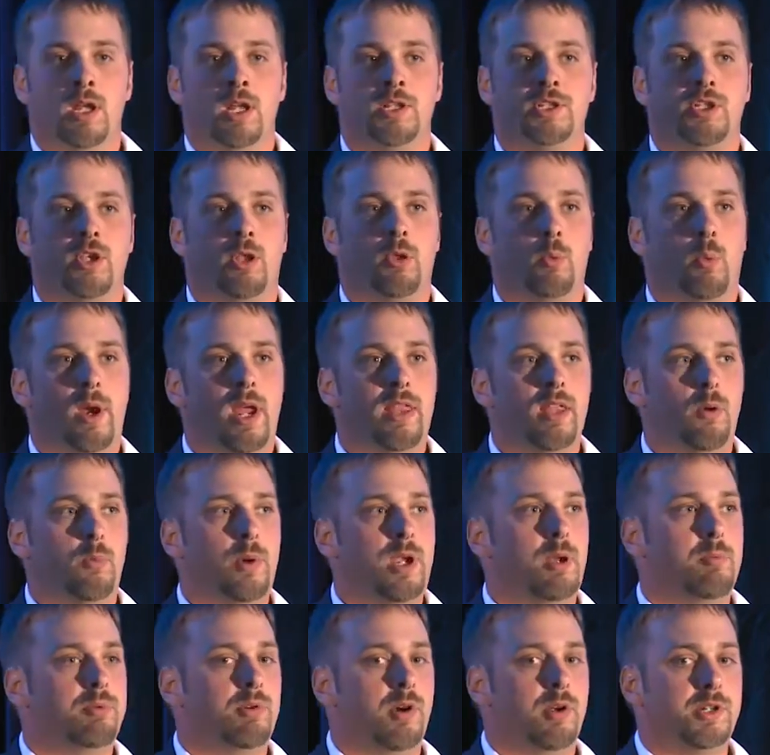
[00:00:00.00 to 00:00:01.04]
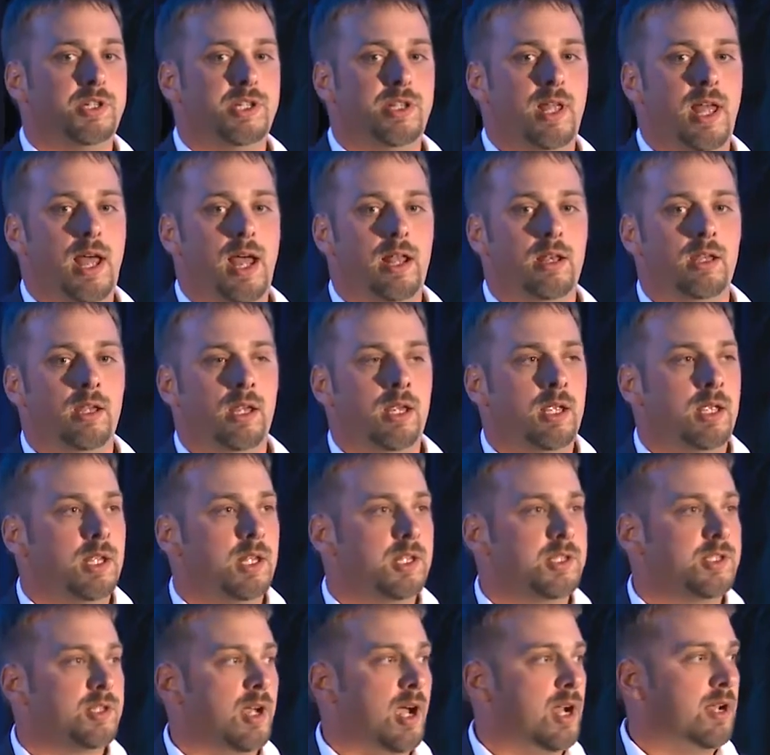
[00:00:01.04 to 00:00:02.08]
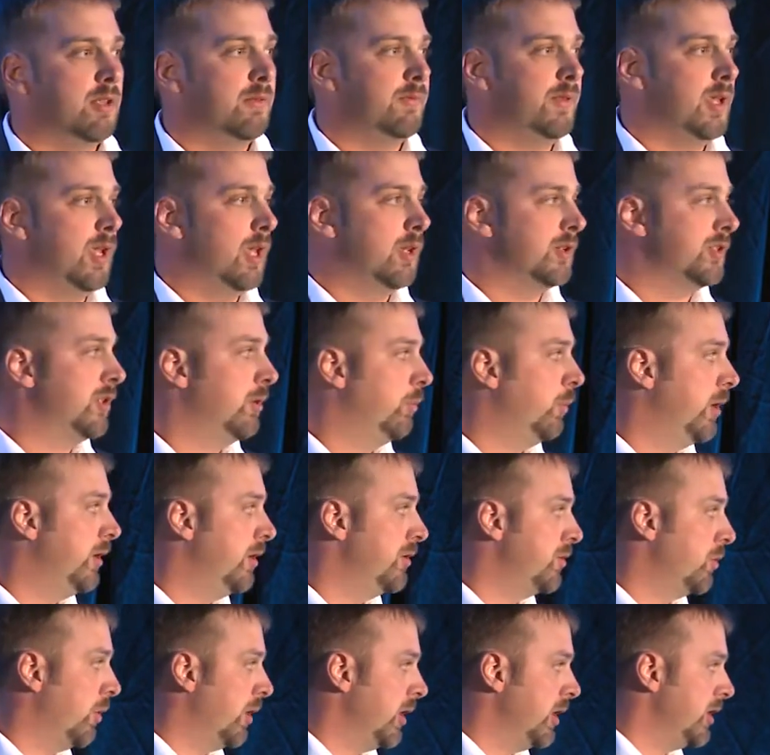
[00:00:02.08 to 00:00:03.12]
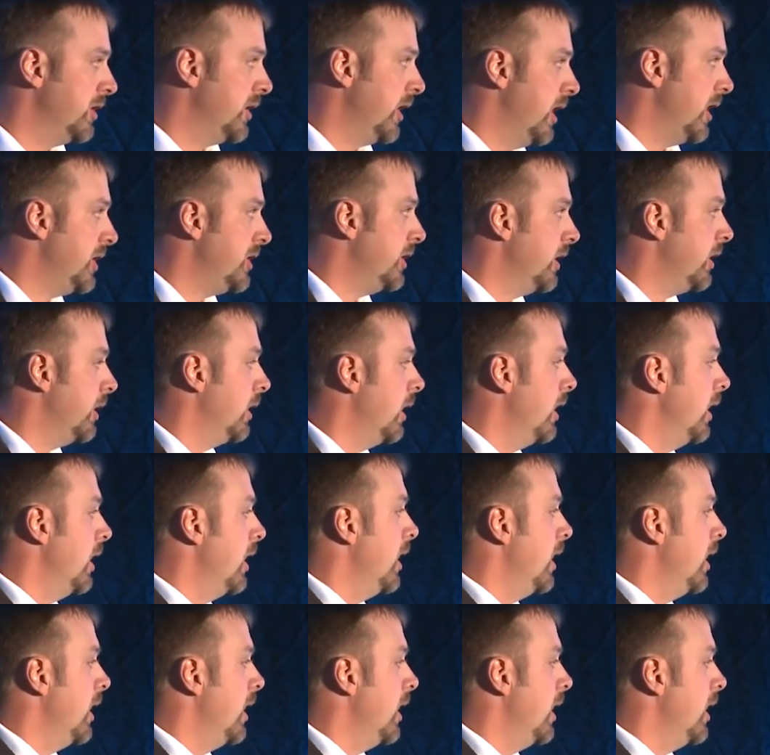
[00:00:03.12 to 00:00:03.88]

And so the way that we approach that inside of the Andersen Windows organization